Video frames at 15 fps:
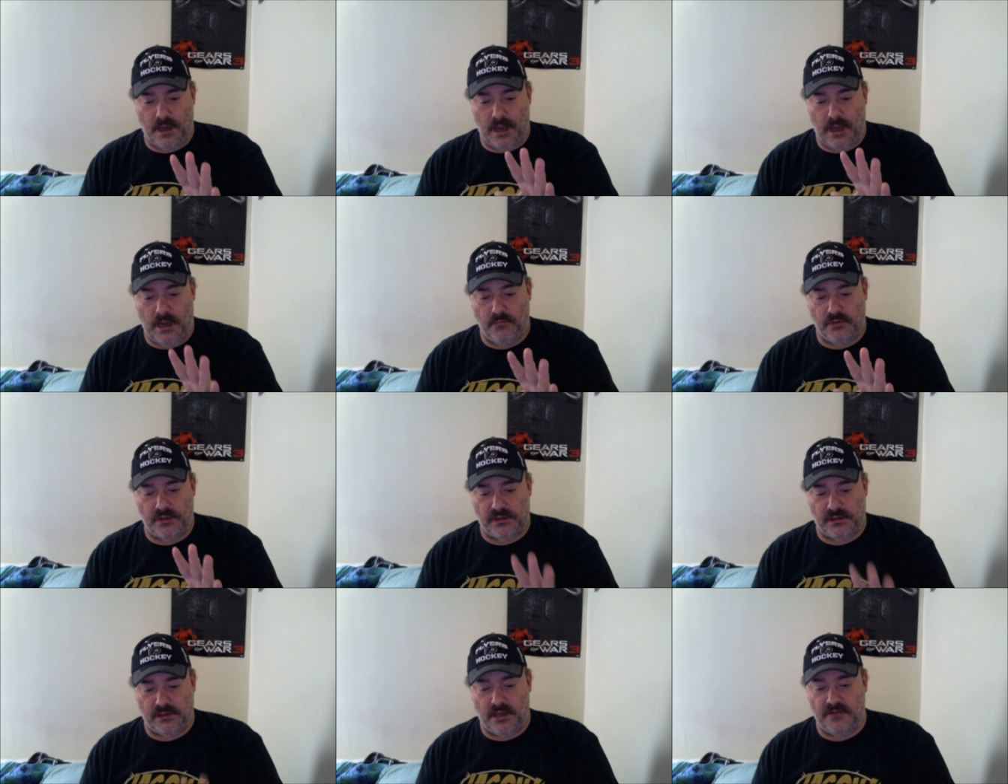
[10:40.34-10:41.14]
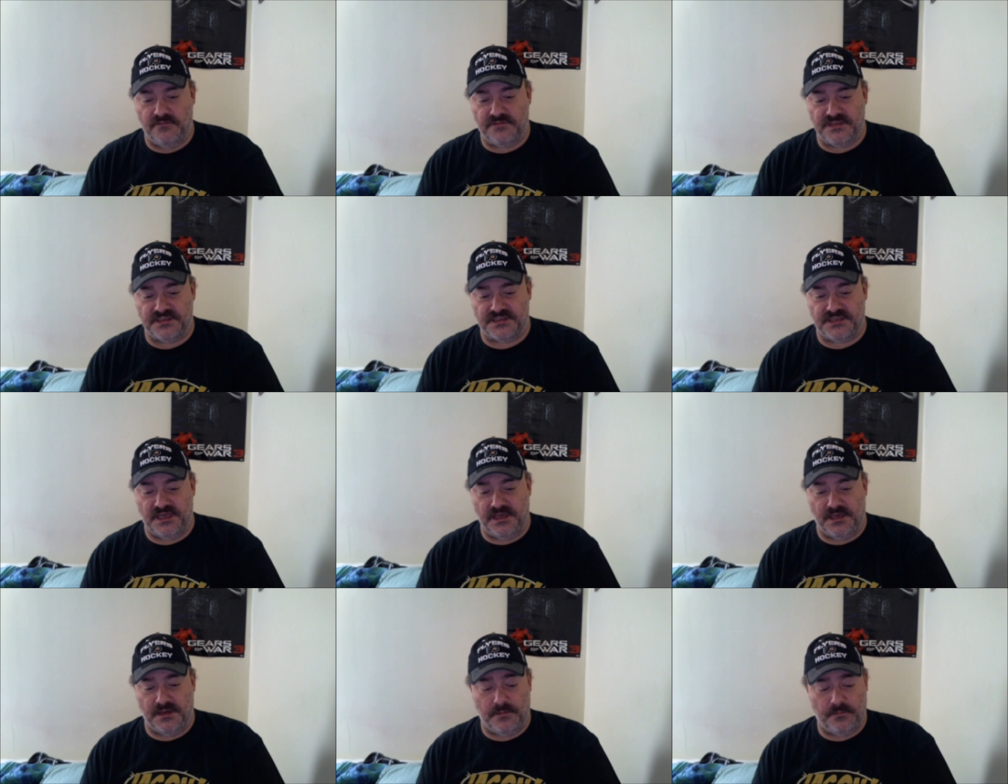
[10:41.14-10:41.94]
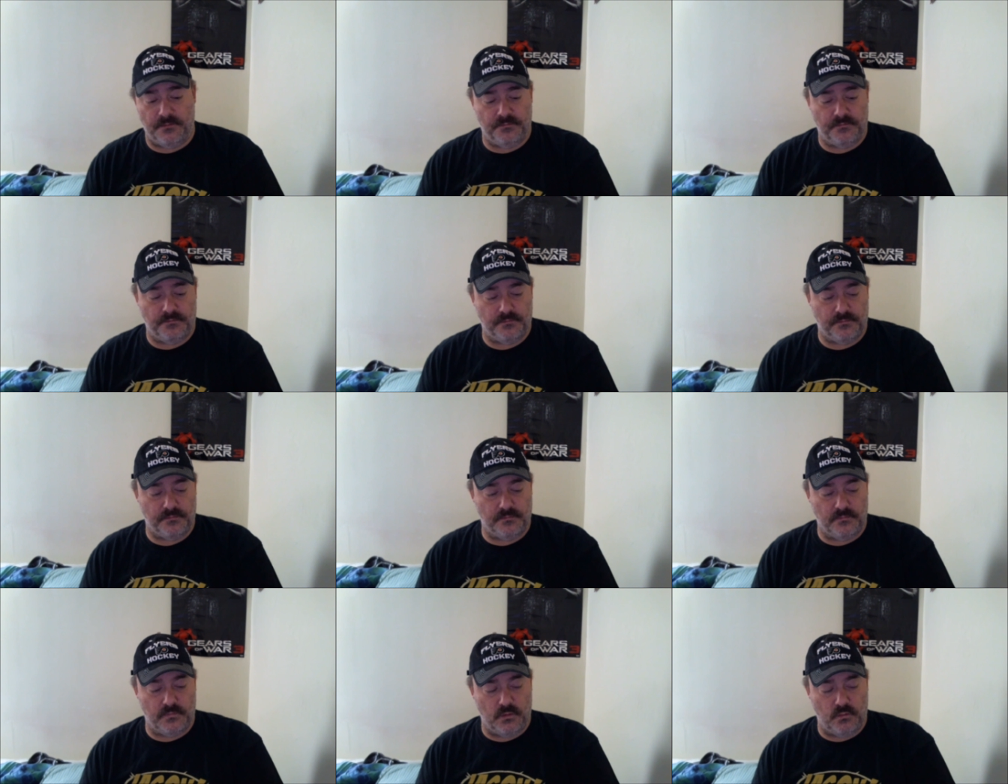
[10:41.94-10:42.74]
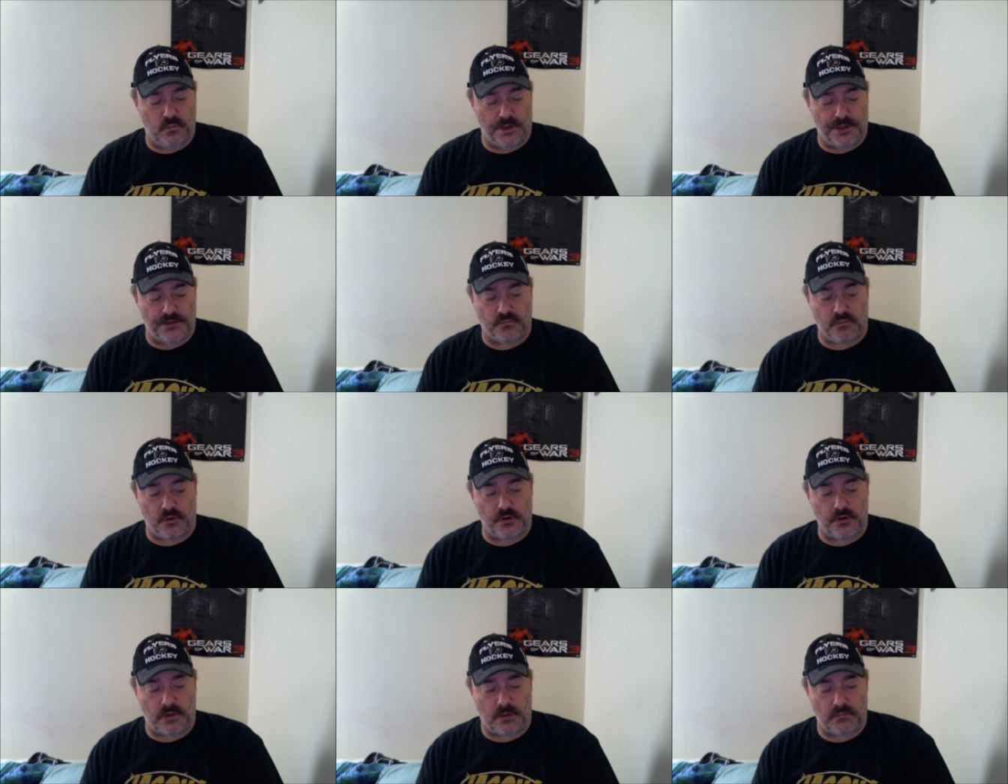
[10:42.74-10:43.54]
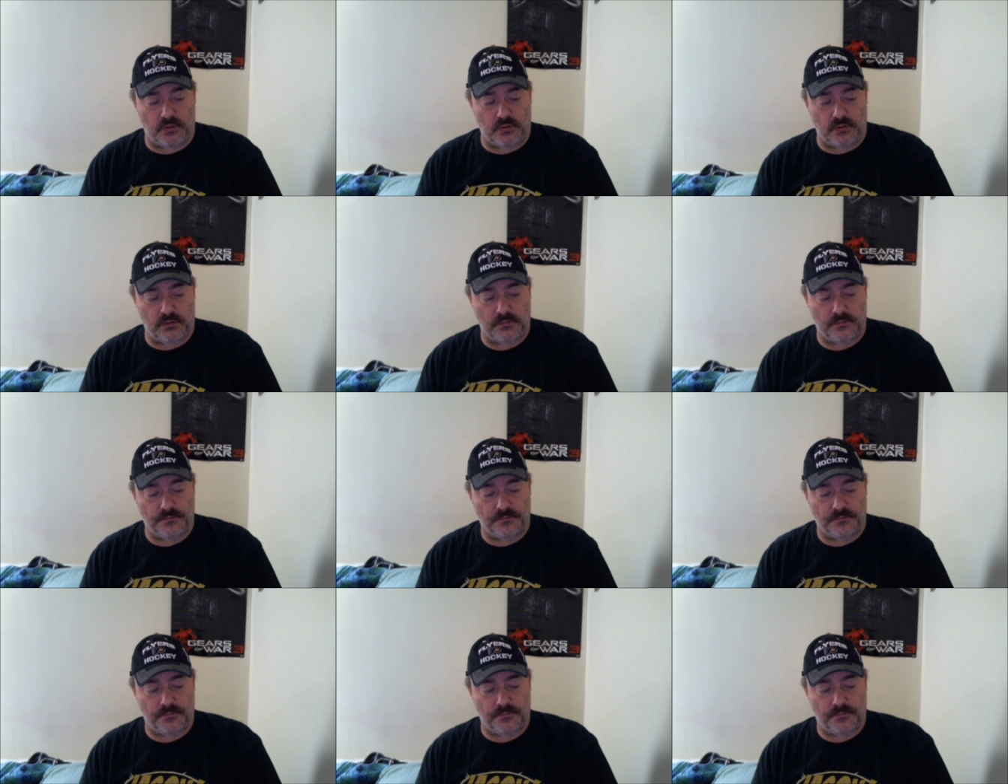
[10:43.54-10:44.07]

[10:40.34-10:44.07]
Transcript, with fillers: I would love to see him win the Royal Rumble